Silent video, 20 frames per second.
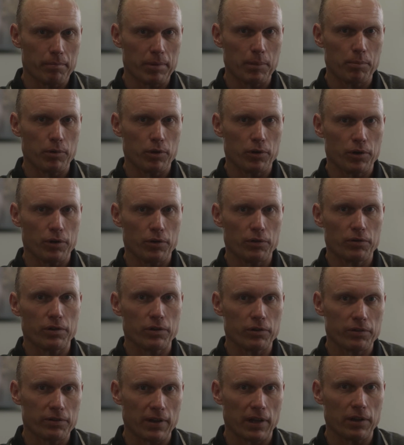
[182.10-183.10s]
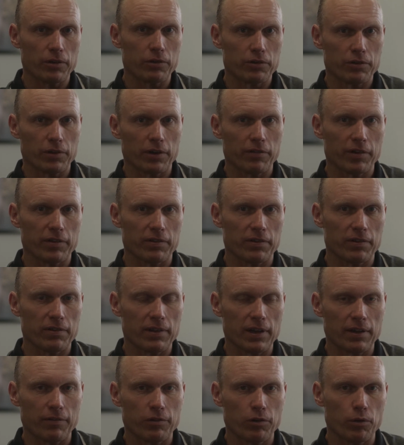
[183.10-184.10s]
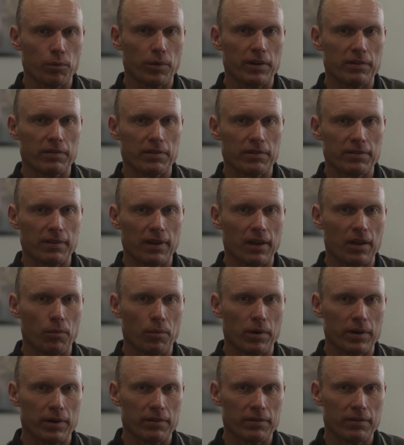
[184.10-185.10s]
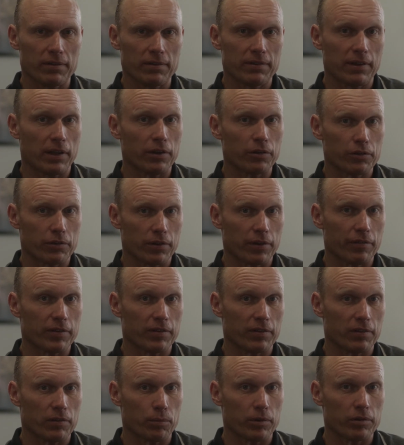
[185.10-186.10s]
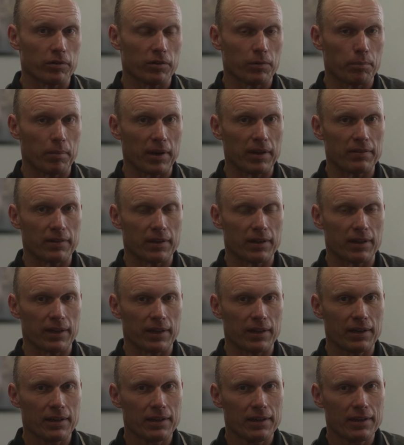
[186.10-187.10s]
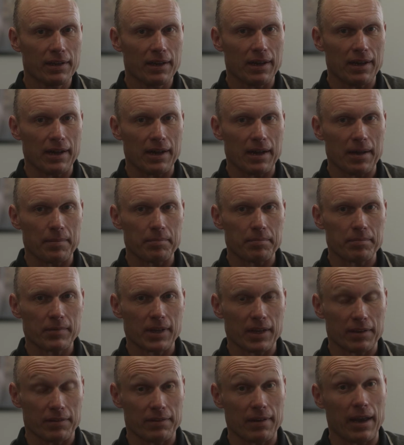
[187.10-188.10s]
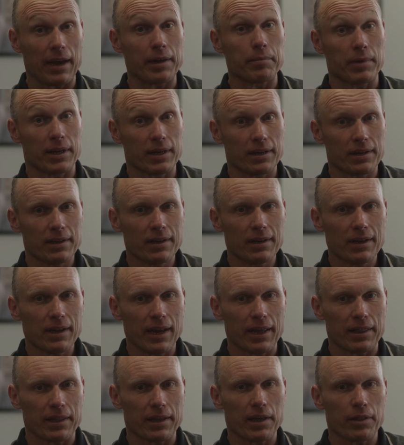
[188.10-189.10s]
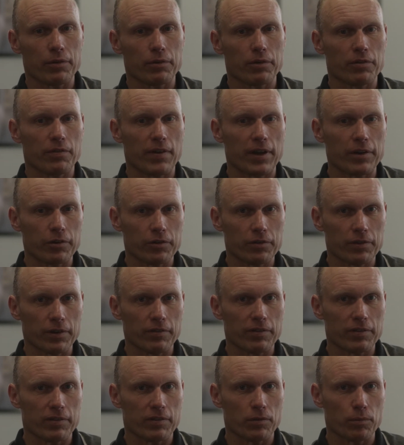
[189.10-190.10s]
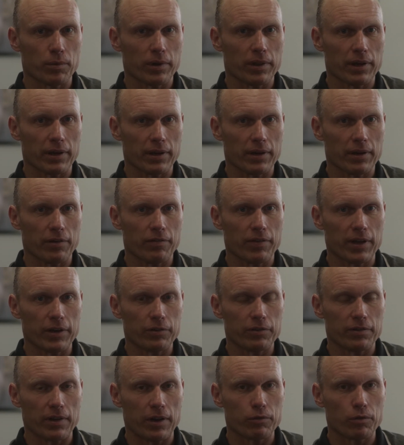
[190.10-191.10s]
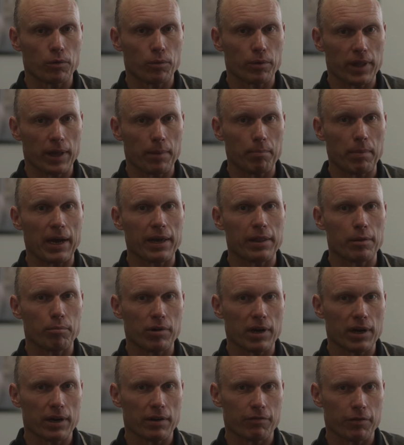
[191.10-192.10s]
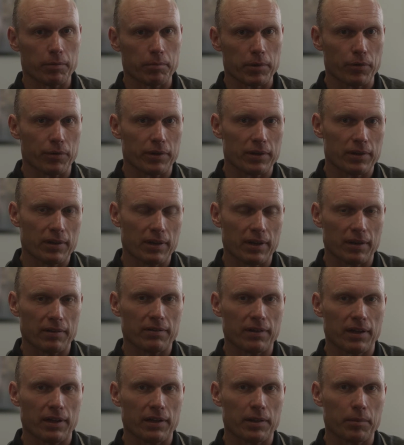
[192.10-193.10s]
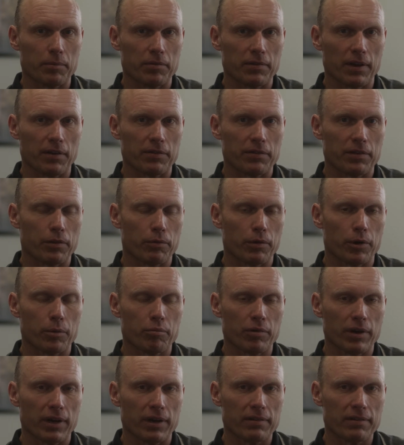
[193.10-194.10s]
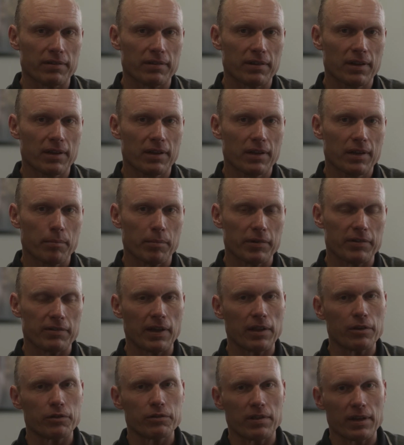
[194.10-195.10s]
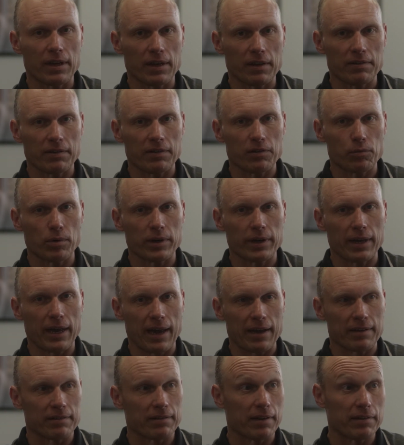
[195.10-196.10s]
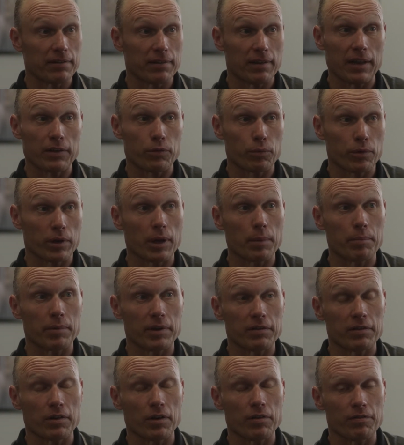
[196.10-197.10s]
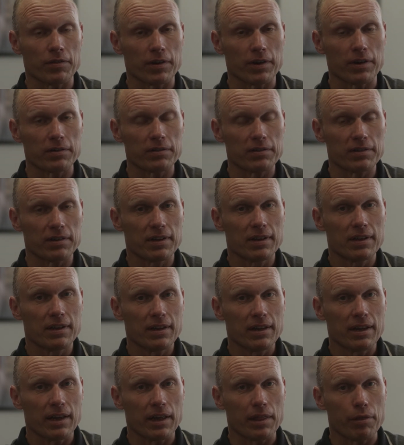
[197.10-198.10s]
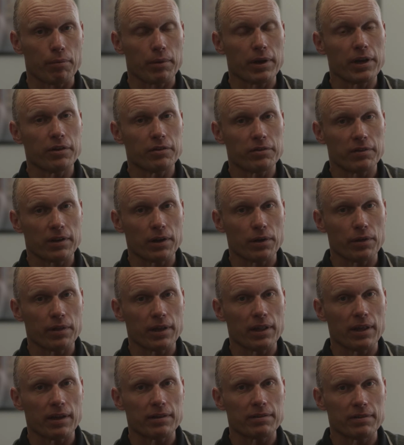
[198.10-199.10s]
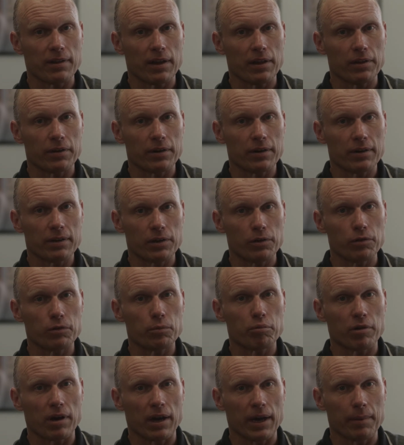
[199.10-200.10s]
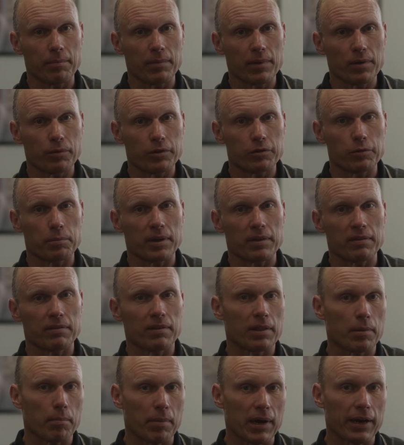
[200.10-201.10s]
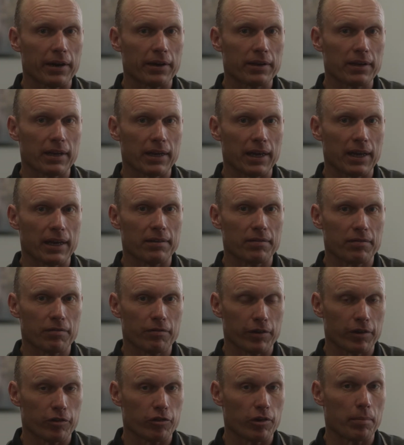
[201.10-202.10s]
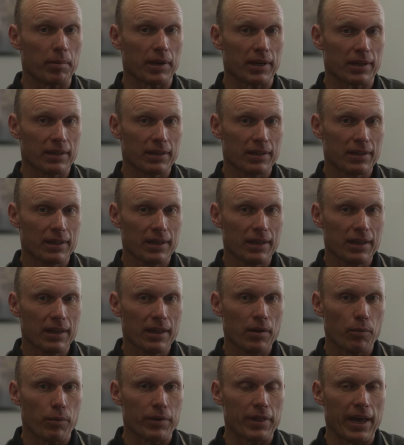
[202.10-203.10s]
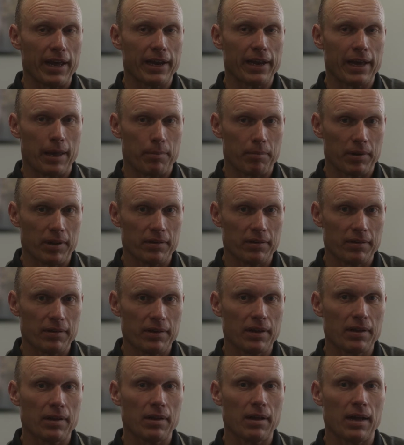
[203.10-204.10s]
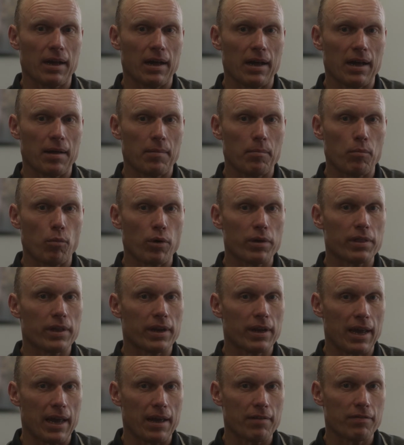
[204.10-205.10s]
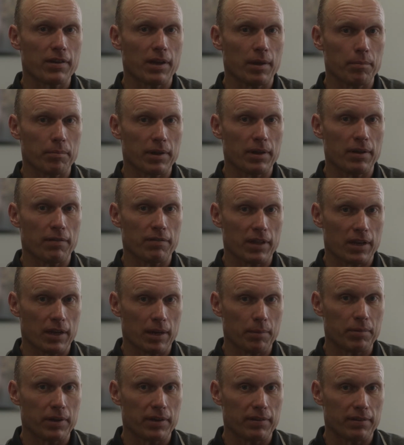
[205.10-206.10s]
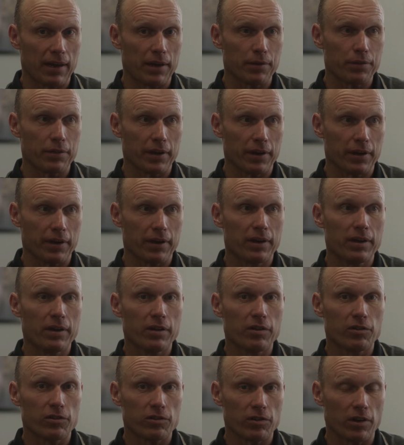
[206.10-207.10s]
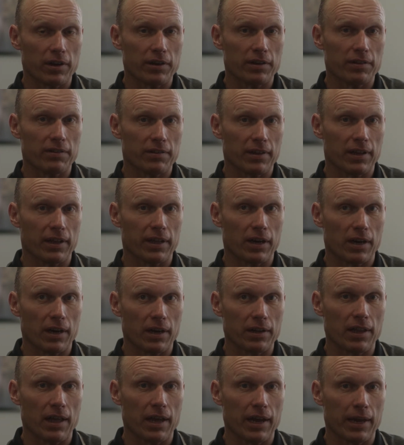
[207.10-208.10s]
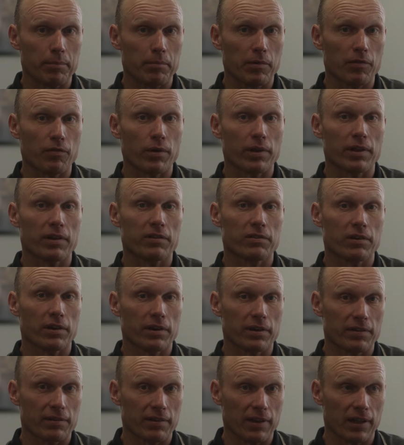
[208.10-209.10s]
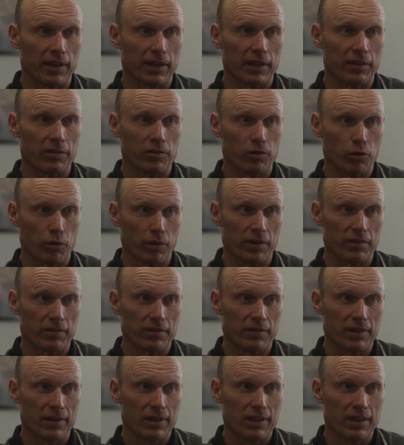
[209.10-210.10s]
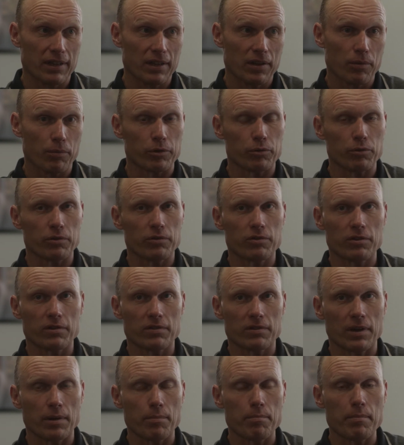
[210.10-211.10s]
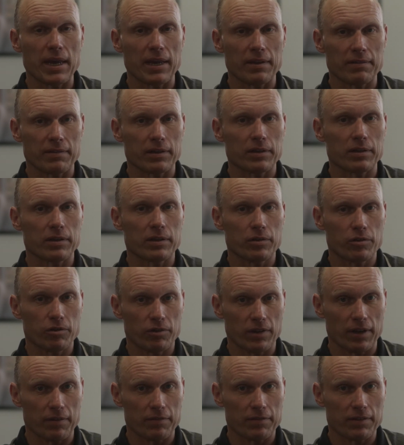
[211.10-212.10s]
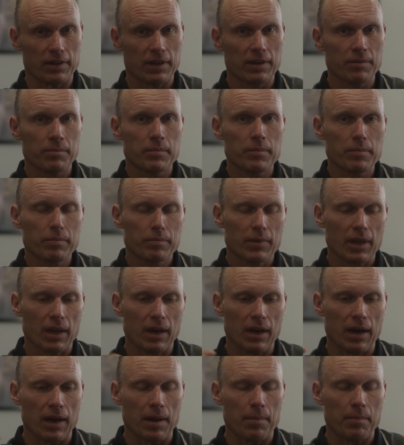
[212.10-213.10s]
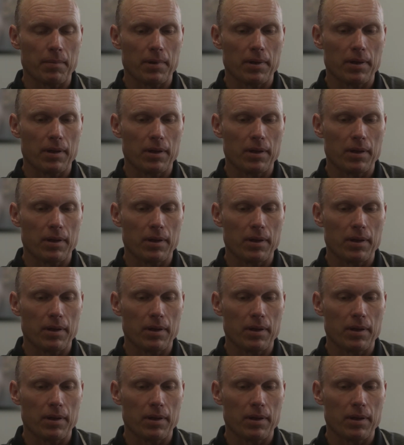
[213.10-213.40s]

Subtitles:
people who use their seller services. They have two ways to sell. One is seller services, which is basically consignment, and the other is vendor services, or vendor central, where they buy the product from you and sell it themselves at their own price. But seller's the easiest one to access, and that's where companies go first. And 3 years ago, they let seller use Prime, which means that the buyer can get free shipping. When that happened, more than half of the companies out there started selling online before they started selling in stores, which was just an amazing shift. The